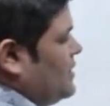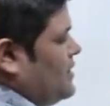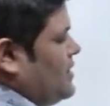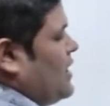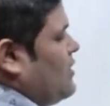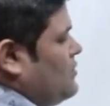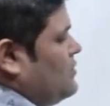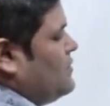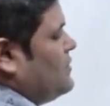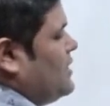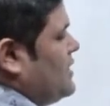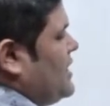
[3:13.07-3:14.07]
Now
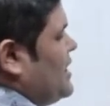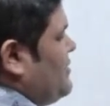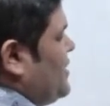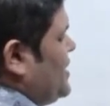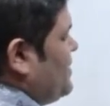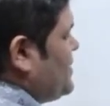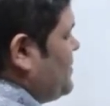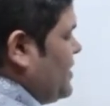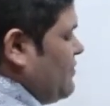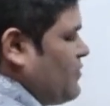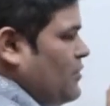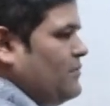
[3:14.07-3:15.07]
the derivative is free
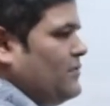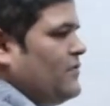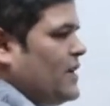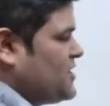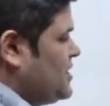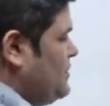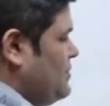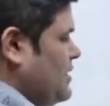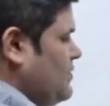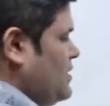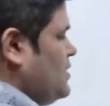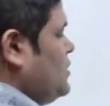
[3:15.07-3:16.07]
from fractional
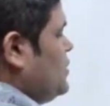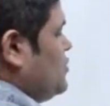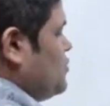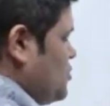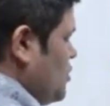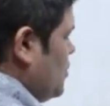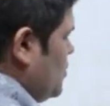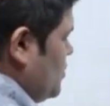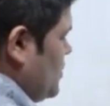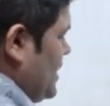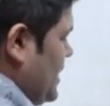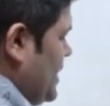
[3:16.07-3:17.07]
power. So
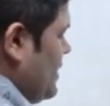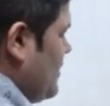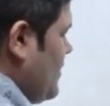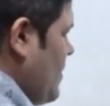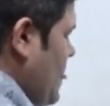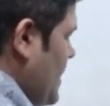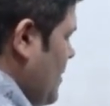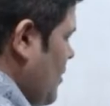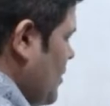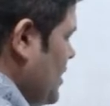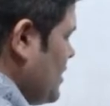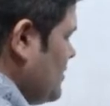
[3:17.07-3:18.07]
here
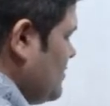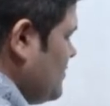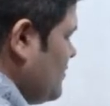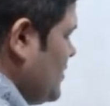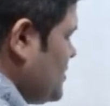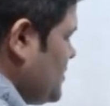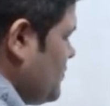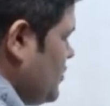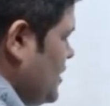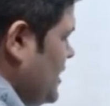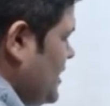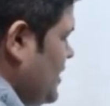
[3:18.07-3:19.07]
order, first of
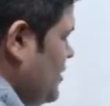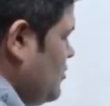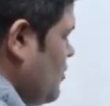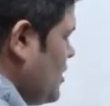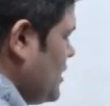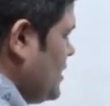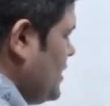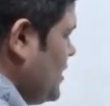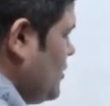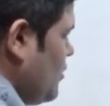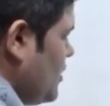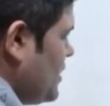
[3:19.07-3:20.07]
all I'll tell you order. Here
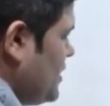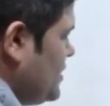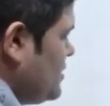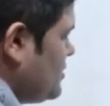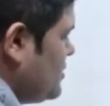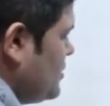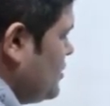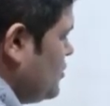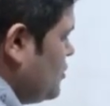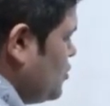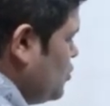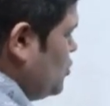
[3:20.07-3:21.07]
order is
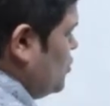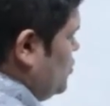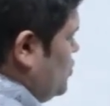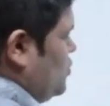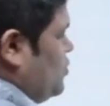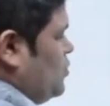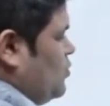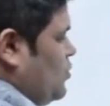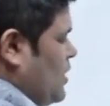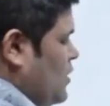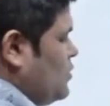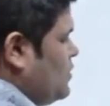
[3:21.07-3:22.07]
2.
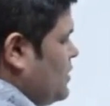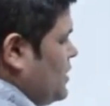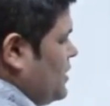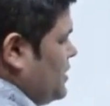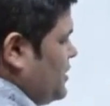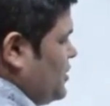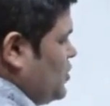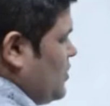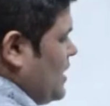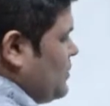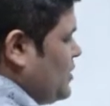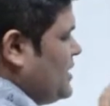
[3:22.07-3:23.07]
How?
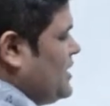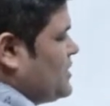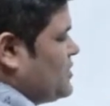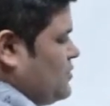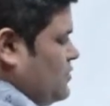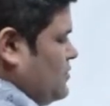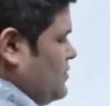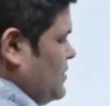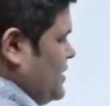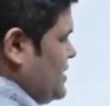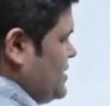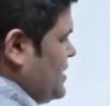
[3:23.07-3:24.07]
d2y upon
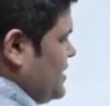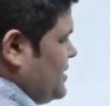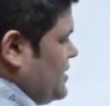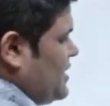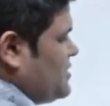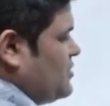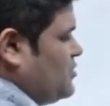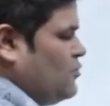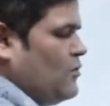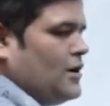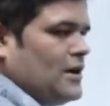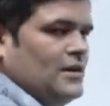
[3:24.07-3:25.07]
dx2. There is a 2
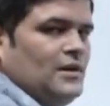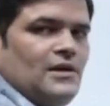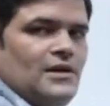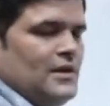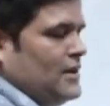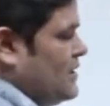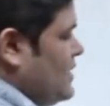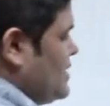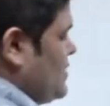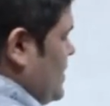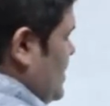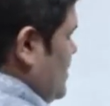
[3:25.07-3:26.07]
order. That's why